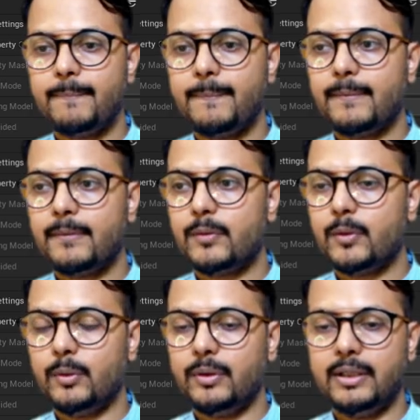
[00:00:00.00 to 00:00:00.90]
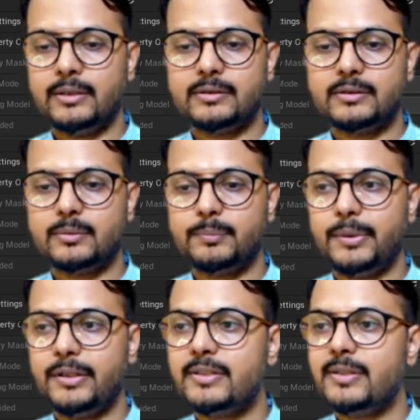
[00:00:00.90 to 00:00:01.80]
So it's pretty
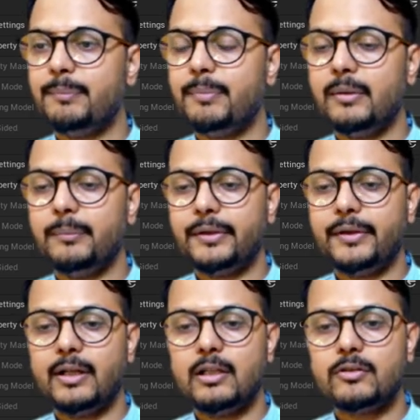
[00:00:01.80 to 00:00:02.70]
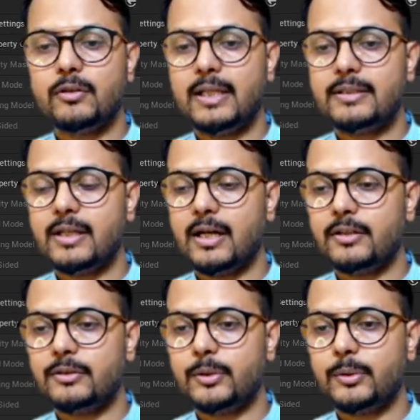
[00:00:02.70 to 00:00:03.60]
simple material, so let's start this
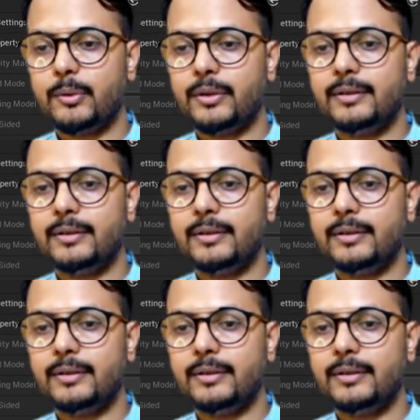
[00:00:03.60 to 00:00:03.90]
tutorial.